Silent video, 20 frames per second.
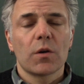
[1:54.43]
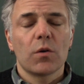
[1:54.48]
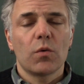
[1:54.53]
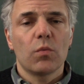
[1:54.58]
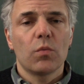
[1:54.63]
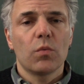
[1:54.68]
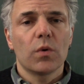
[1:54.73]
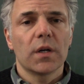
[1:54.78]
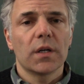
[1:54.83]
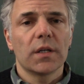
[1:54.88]

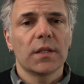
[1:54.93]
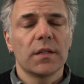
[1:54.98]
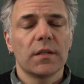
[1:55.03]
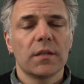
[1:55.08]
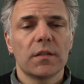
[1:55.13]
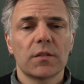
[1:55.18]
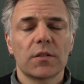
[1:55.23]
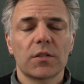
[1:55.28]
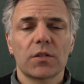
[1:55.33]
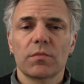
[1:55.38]

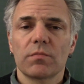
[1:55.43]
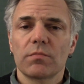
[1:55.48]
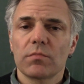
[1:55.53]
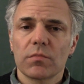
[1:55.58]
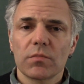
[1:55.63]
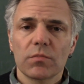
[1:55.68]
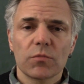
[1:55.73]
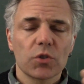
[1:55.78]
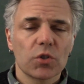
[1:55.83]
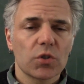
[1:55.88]
one
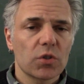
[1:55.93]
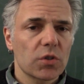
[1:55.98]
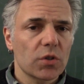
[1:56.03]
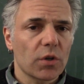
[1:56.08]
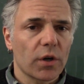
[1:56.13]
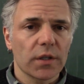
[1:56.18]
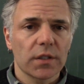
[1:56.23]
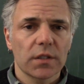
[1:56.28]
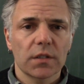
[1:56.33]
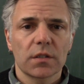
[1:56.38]

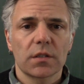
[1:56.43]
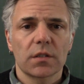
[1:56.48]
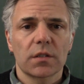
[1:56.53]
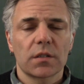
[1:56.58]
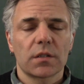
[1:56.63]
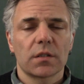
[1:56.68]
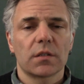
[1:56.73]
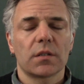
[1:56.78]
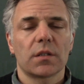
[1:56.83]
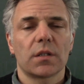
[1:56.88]

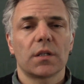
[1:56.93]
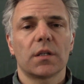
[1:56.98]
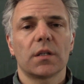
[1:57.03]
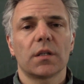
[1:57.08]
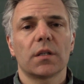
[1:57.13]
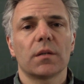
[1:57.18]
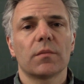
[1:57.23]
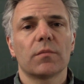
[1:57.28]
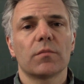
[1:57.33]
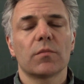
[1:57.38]
starts
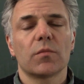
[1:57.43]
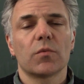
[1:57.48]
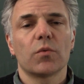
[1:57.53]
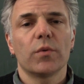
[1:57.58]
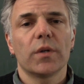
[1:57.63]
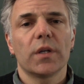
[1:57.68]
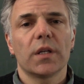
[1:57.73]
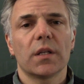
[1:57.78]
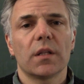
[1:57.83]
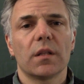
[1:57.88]
um,
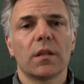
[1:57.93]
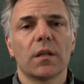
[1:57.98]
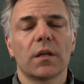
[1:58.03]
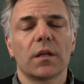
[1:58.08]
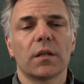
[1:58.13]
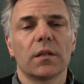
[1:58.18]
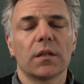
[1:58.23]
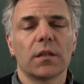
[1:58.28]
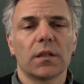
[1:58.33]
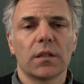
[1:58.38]
with
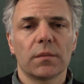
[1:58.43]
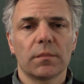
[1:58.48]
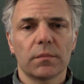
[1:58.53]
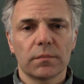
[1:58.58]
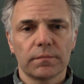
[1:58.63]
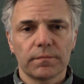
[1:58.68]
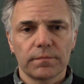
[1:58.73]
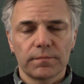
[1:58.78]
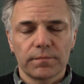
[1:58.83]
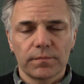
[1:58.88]
a,
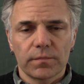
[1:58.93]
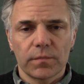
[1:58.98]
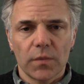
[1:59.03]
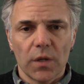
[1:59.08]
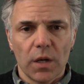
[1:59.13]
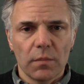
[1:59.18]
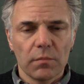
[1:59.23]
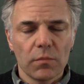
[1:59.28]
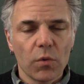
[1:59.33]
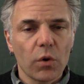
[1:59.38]
um,
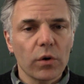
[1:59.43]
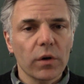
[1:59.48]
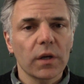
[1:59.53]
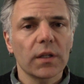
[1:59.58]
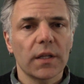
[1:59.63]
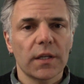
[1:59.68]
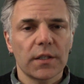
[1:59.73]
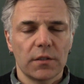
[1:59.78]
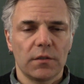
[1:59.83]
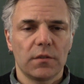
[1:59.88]
a more or
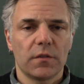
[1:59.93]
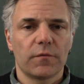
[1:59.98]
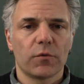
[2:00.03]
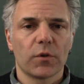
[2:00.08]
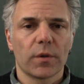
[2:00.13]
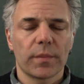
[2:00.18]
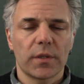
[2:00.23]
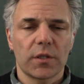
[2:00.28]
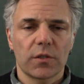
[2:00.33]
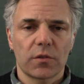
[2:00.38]
less
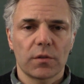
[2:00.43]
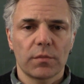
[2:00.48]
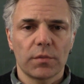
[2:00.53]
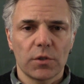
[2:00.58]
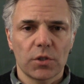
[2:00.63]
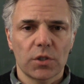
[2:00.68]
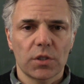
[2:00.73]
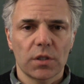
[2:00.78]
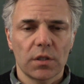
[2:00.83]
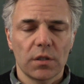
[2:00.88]
uniform
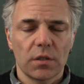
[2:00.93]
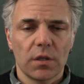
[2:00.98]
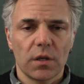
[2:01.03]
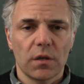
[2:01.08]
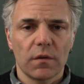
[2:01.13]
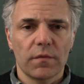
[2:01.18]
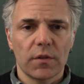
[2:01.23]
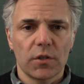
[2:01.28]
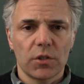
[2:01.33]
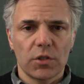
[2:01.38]
distribution
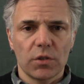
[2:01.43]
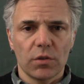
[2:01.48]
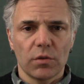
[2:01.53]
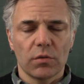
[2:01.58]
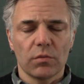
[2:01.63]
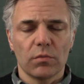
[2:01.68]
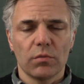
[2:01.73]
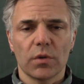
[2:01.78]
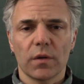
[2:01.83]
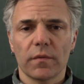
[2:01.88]
of the
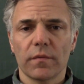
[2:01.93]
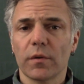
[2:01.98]
two of the